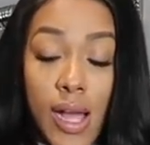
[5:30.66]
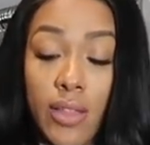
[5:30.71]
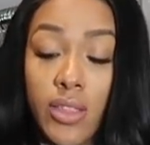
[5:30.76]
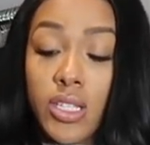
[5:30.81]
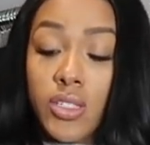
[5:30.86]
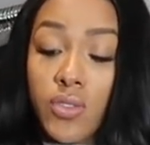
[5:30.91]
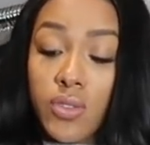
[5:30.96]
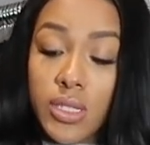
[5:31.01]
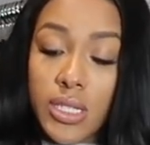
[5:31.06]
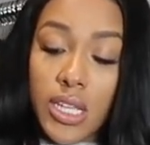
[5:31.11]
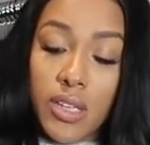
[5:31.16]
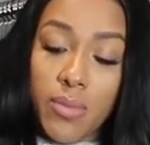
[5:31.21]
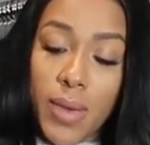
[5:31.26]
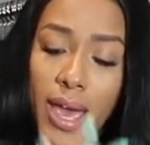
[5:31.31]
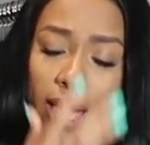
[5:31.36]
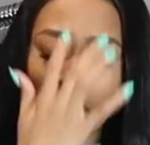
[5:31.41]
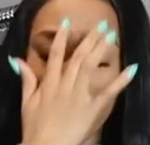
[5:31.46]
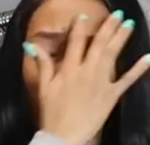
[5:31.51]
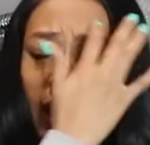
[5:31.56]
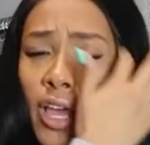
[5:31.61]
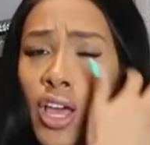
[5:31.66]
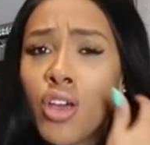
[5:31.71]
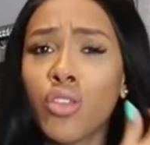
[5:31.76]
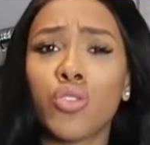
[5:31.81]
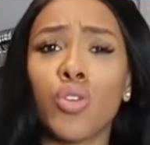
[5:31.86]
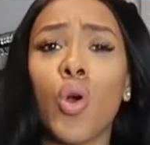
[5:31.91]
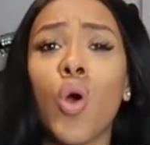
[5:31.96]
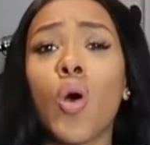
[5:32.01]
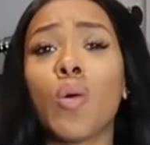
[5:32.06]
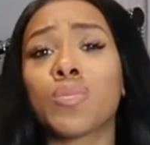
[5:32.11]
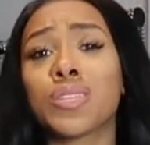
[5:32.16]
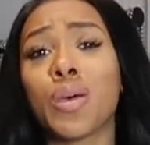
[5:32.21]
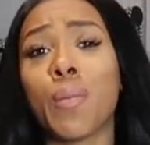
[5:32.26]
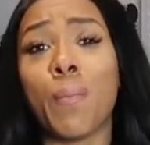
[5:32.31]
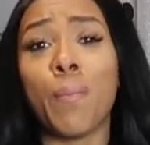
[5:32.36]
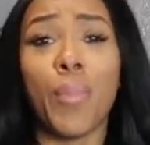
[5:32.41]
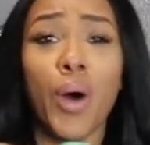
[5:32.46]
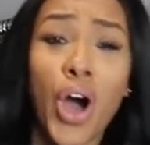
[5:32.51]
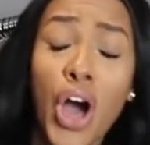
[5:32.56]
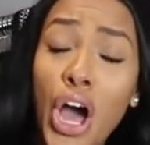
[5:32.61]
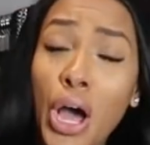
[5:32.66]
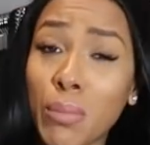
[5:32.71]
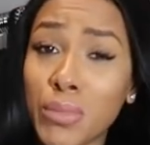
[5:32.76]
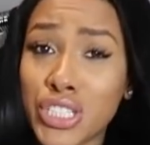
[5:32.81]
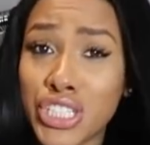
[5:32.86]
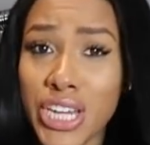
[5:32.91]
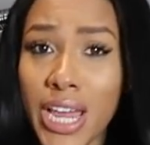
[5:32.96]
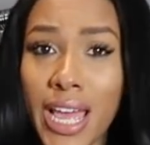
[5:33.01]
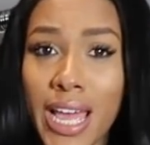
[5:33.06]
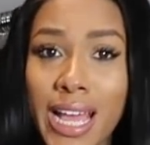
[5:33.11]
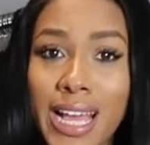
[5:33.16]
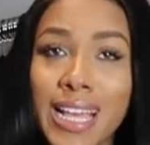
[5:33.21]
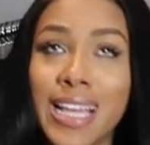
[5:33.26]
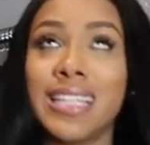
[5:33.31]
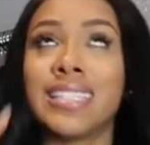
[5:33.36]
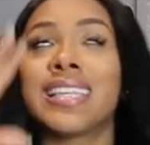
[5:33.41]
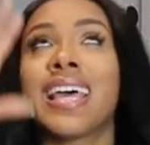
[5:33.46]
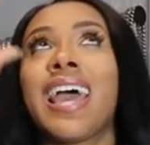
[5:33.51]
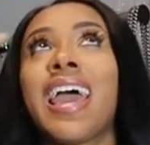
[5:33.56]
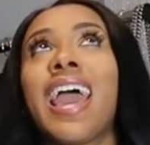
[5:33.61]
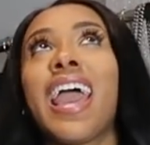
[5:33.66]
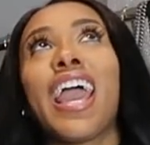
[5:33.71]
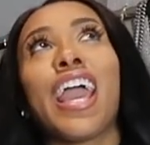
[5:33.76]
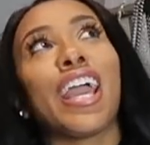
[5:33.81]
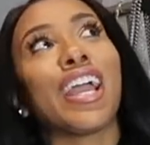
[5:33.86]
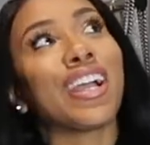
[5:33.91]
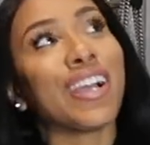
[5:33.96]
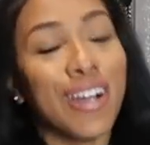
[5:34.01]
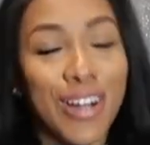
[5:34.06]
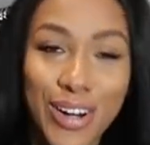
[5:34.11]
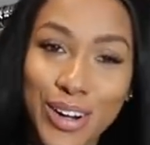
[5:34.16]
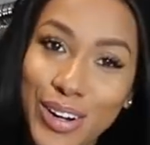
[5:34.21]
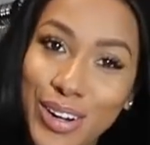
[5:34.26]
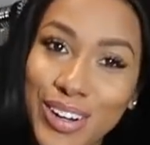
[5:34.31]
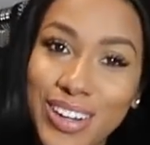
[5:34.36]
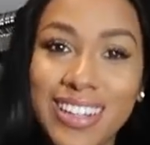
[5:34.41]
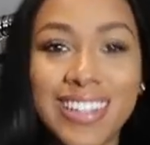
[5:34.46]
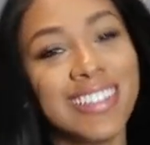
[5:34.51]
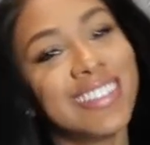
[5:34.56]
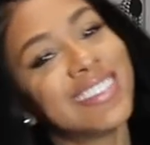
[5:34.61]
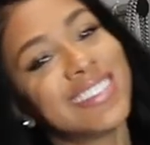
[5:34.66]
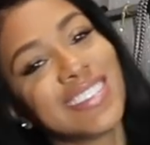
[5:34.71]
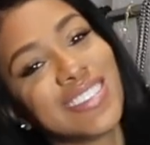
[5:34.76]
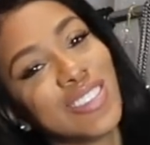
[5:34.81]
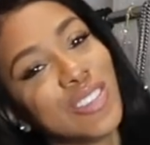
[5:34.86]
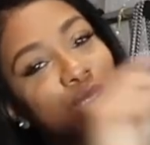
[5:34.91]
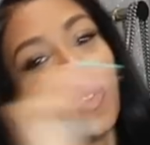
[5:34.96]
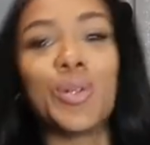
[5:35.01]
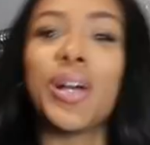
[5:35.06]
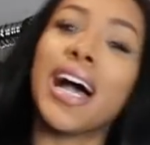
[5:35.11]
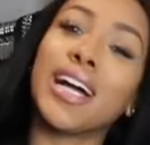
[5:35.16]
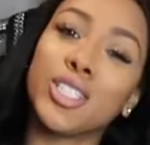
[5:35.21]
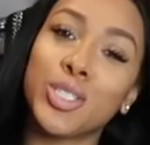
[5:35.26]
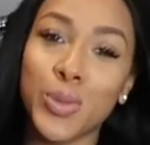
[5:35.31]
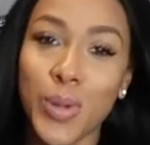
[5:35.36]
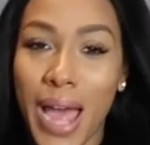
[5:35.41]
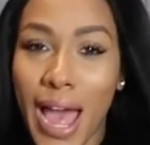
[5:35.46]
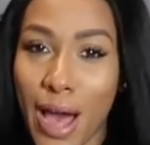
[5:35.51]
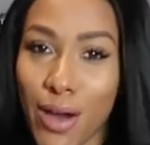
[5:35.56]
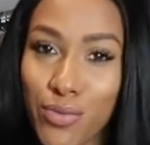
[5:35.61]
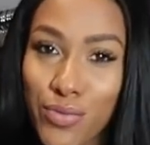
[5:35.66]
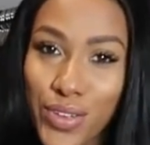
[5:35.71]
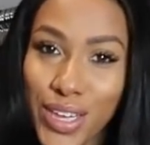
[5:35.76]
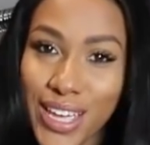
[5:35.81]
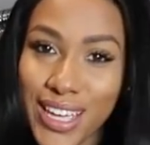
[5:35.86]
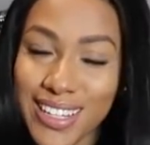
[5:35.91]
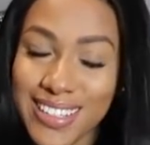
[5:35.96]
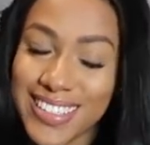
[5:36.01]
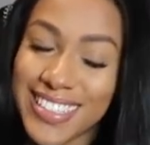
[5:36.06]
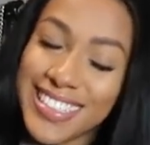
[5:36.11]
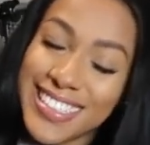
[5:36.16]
I got these from Steve Madden. Throw on some bomb shades, and girl, you got you an outfit.